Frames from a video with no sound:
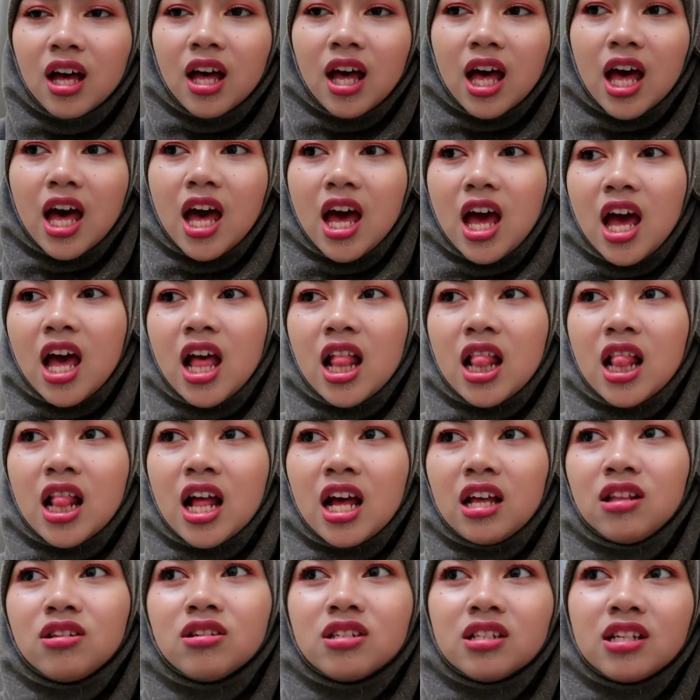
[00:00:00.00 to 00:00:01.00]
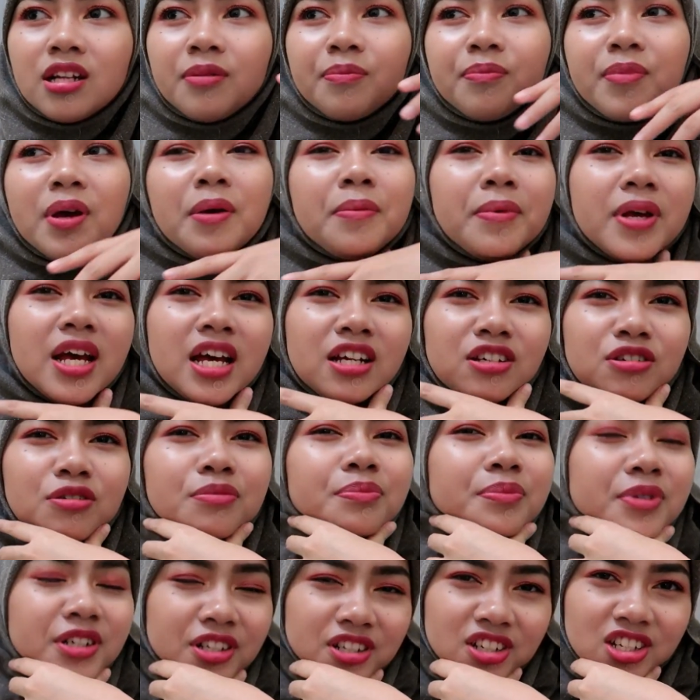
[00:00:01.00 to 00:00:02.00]
and I thought that maybe I
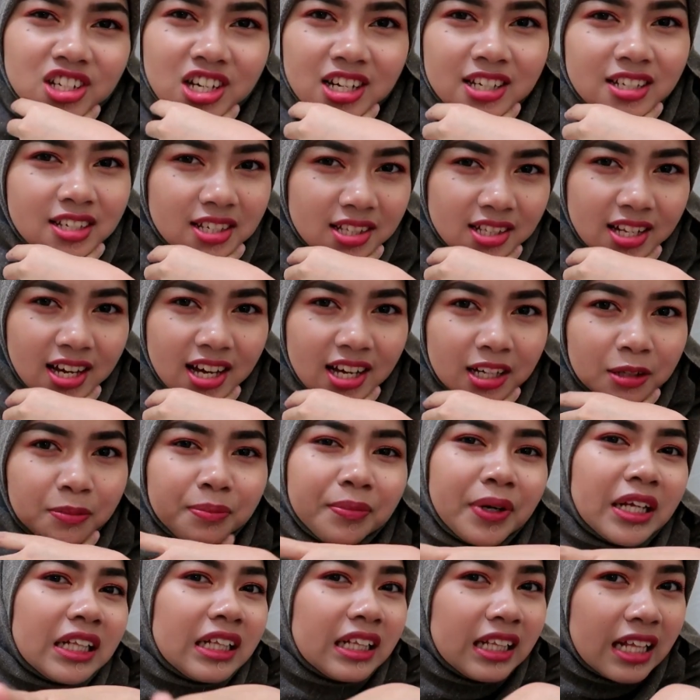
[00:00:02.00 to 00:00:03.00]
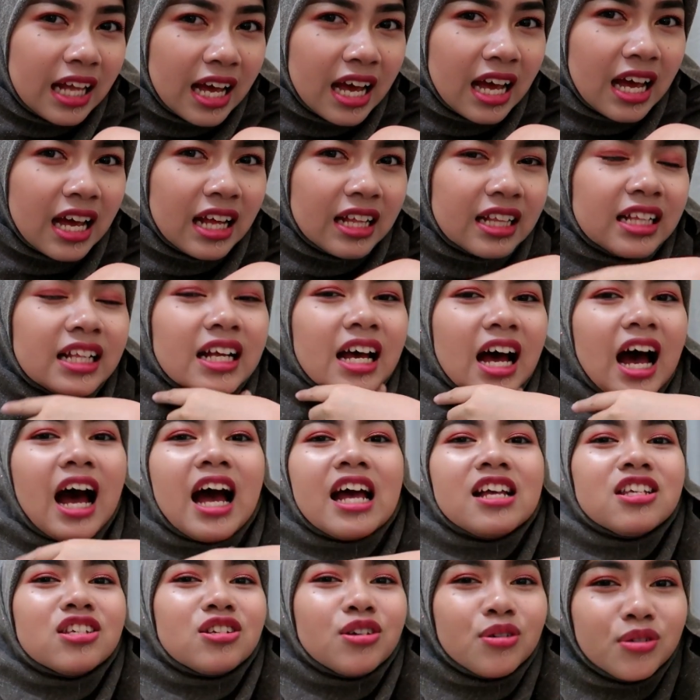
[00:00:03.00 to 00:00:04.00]
should purchase that, but then
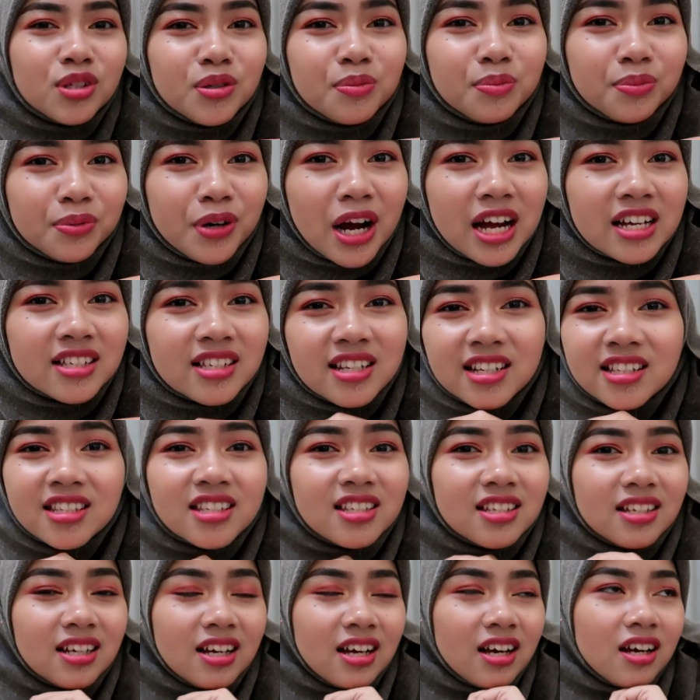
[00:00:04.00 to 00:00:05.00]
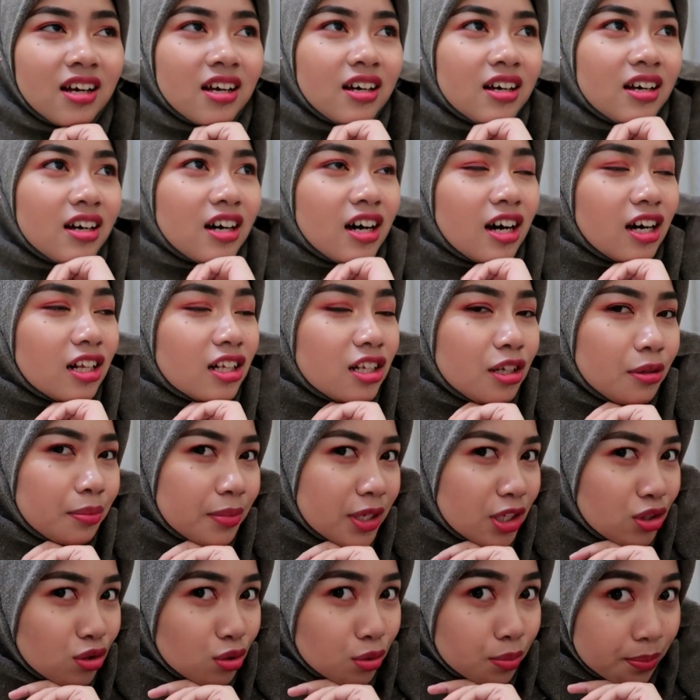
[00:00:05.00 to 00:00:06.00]
I saw the price. It's a little
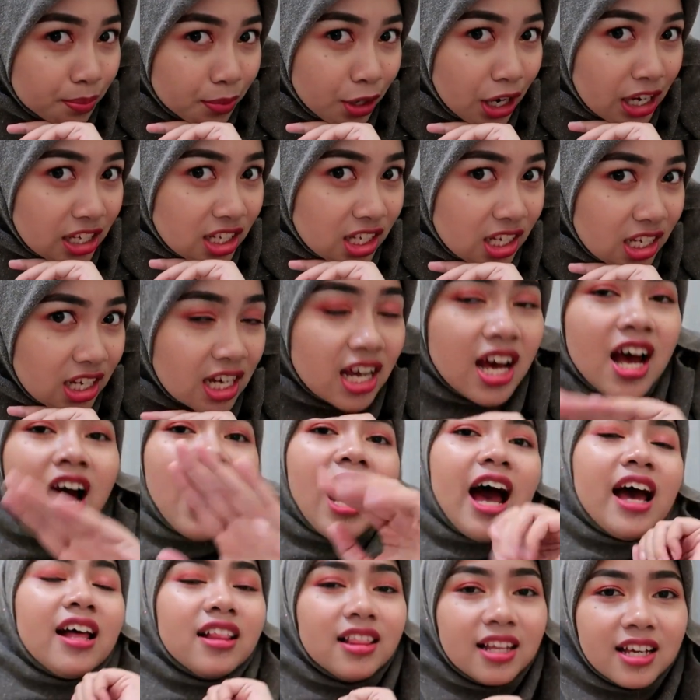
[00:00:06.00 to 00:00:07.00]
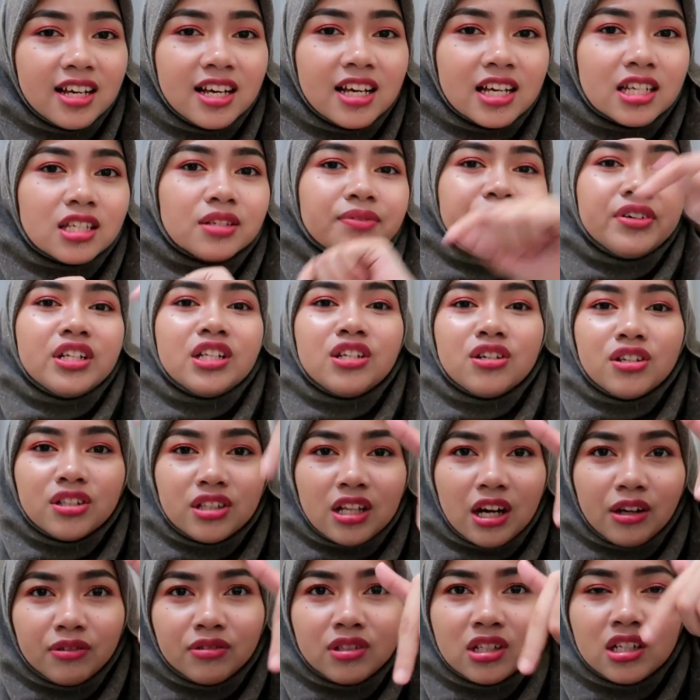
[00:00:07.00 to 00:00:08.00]
bit too pricey. I'll link his video
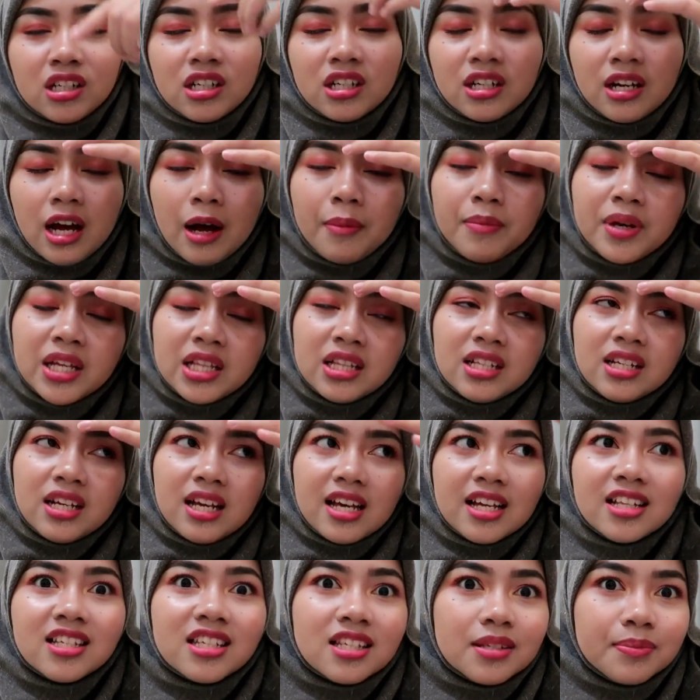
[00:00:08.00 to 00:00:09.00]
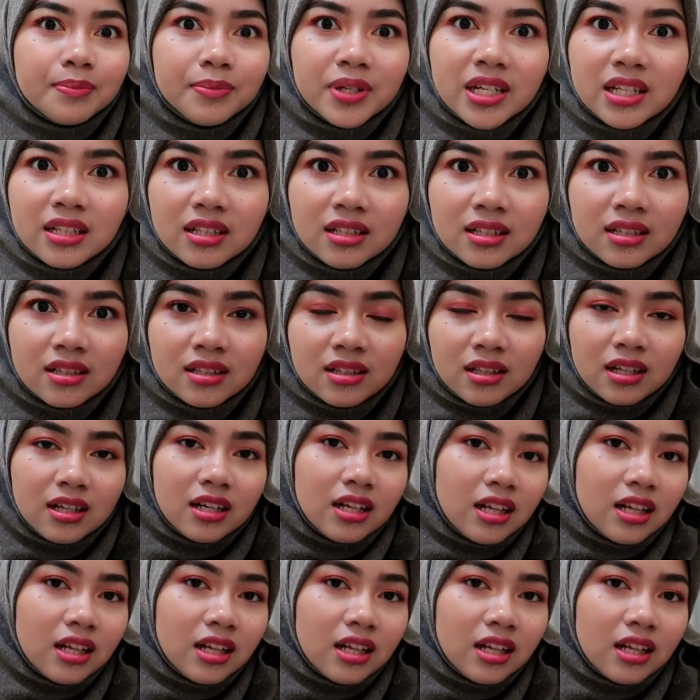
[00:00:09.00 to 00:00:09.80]
down here. I mean, it's been